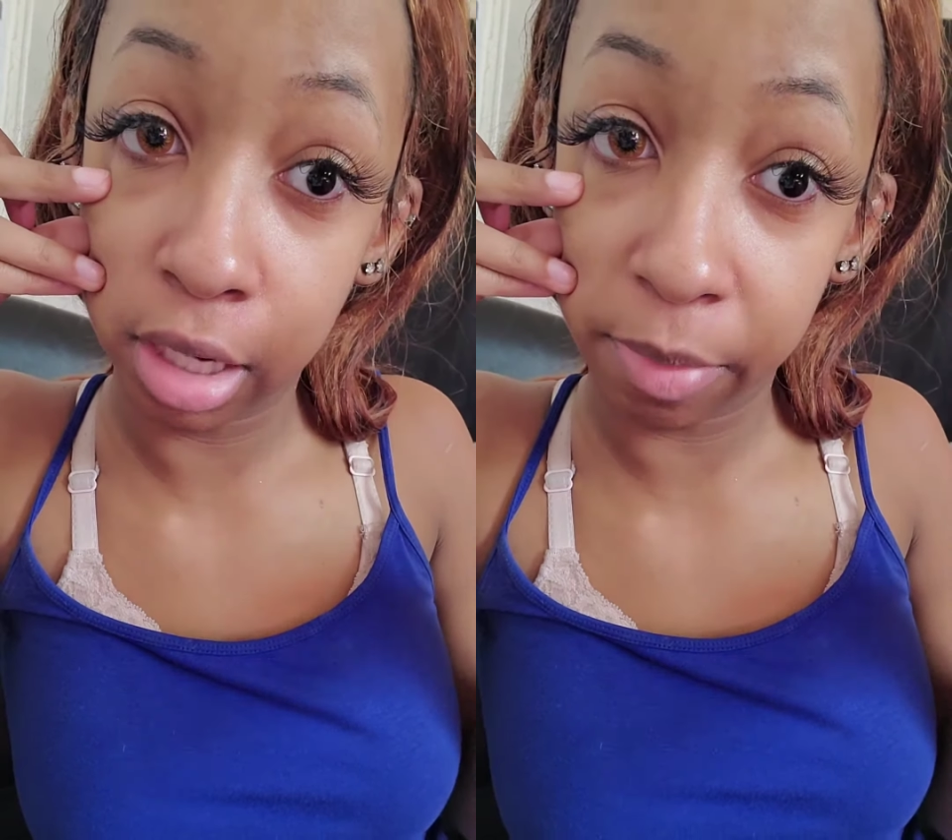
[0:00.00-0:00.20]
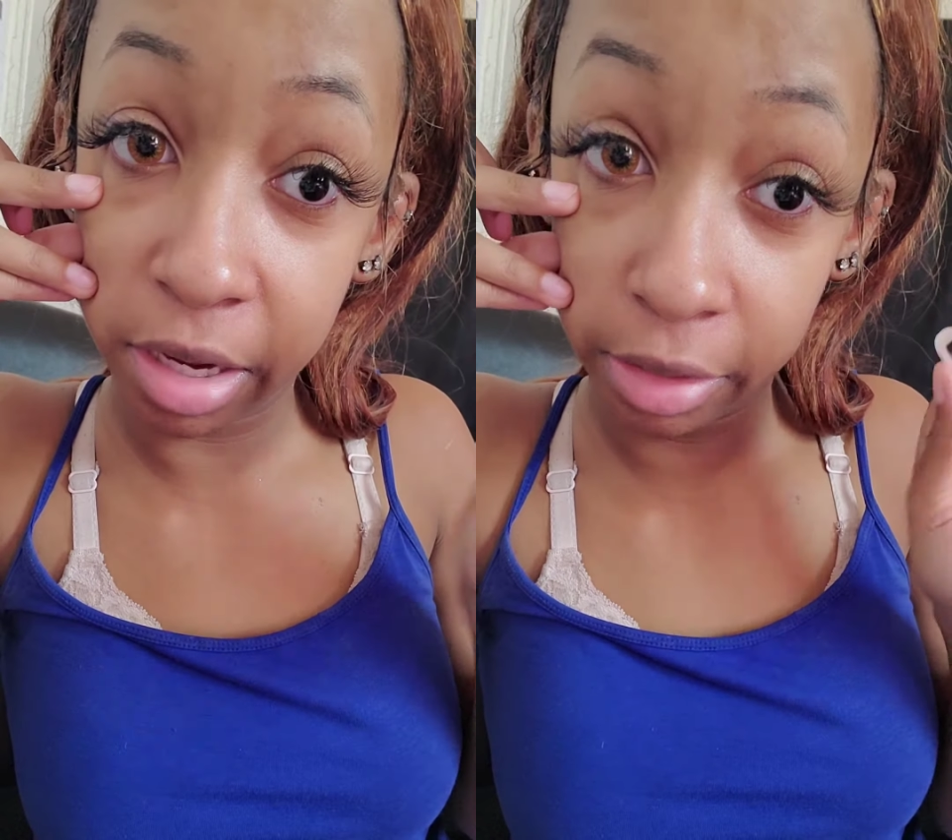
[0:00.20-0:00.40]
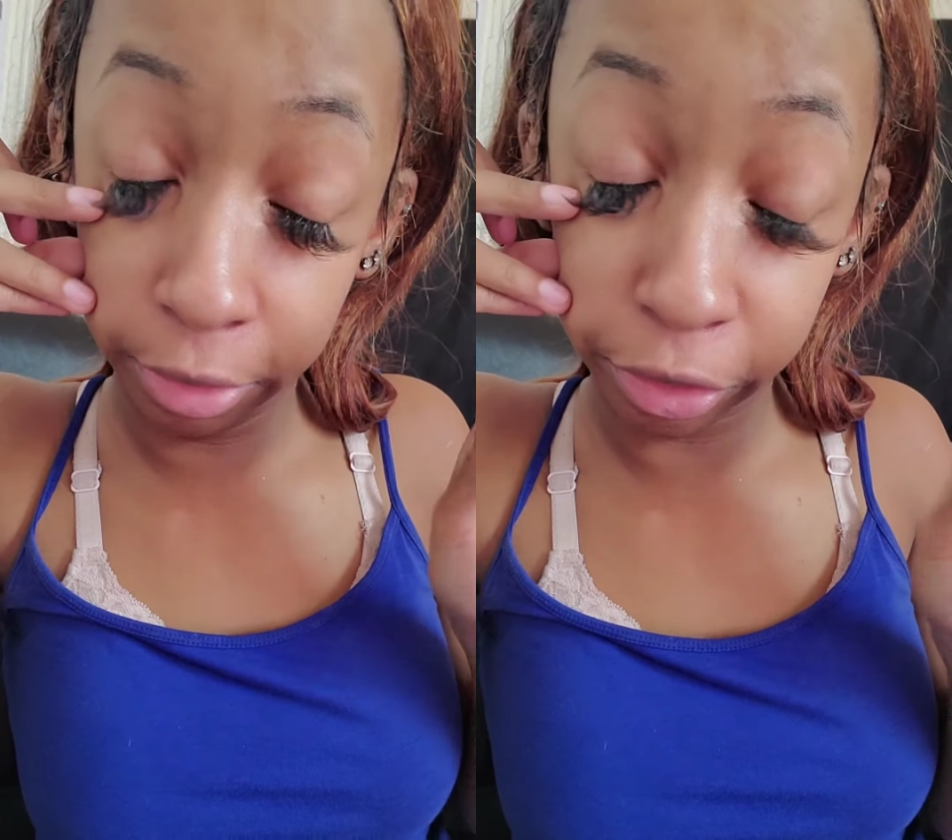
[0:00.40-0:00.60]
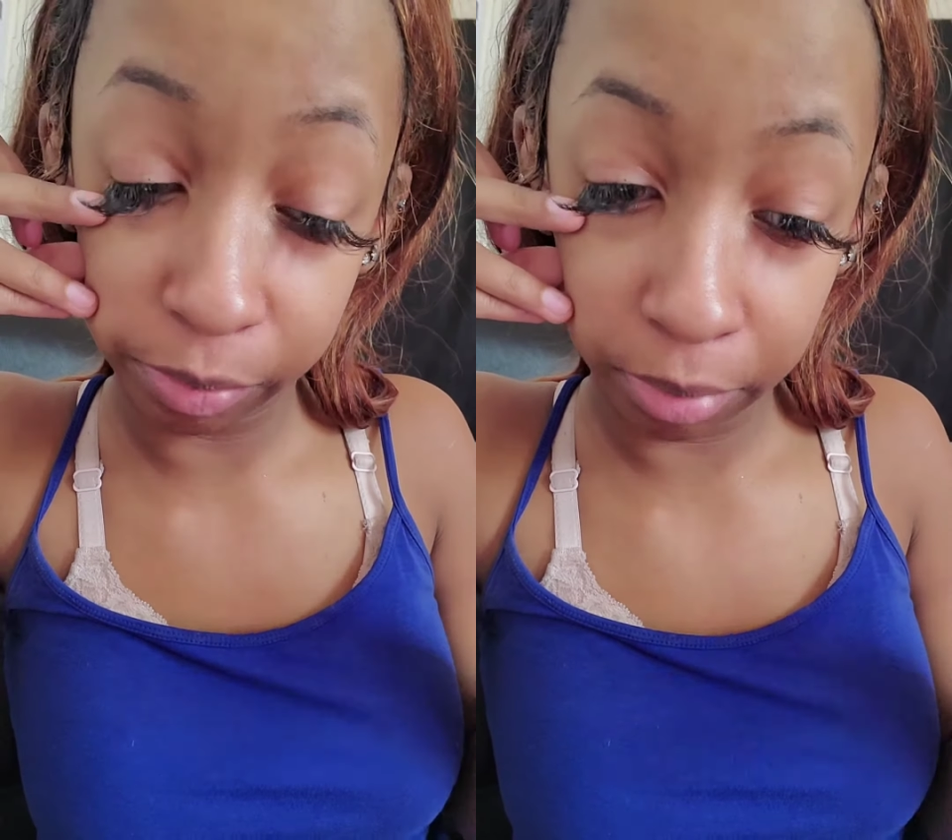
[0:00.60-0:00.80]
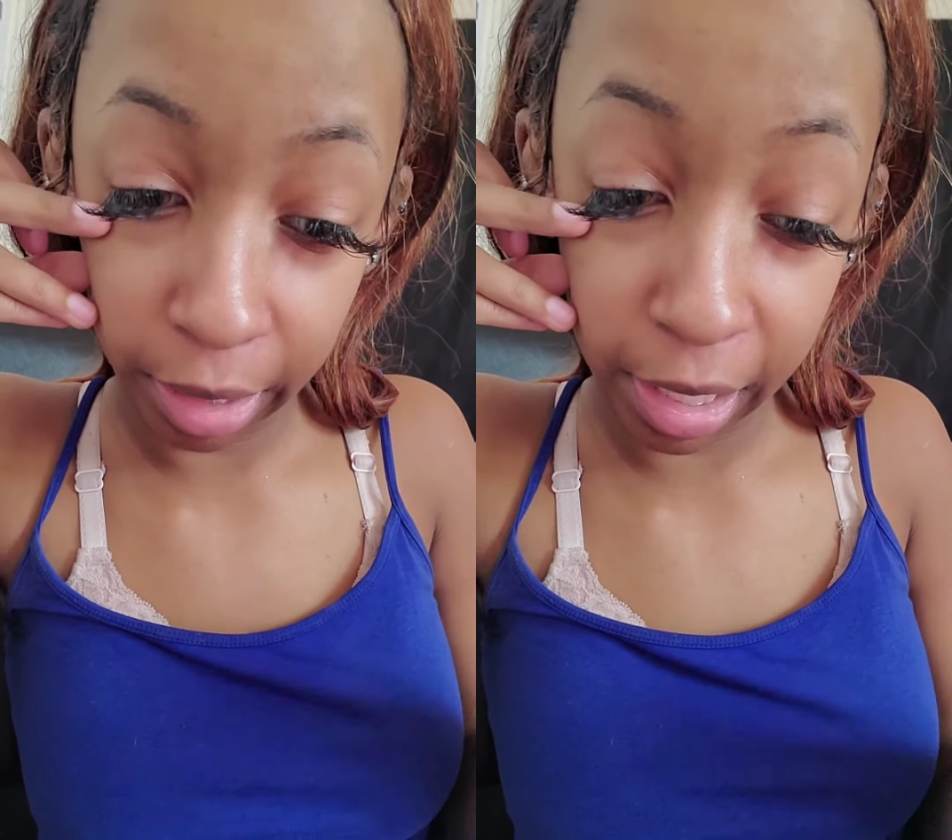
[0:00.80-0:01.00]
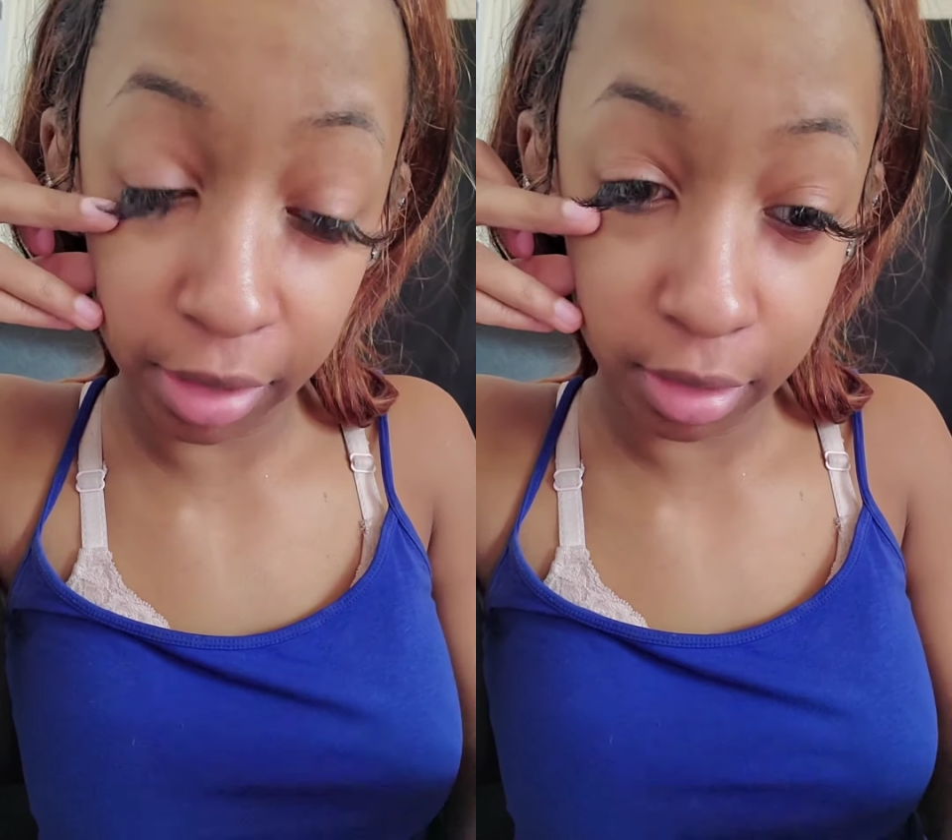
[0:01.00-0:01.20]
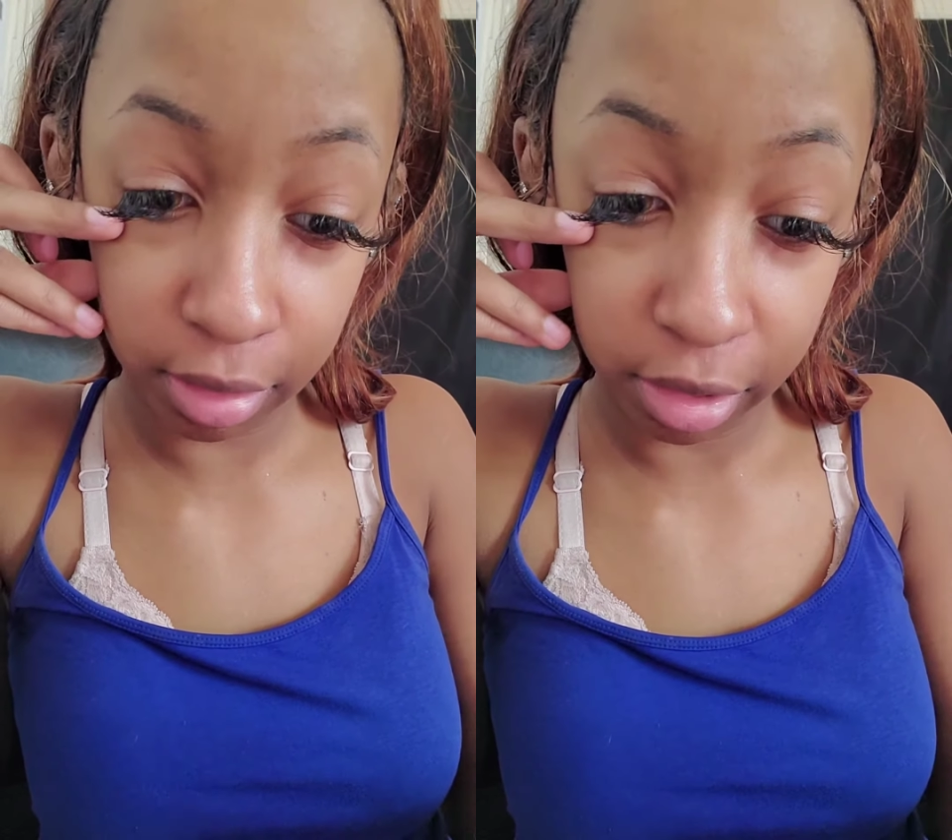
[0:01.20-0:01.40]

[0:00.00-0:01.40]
I mean, it looks black,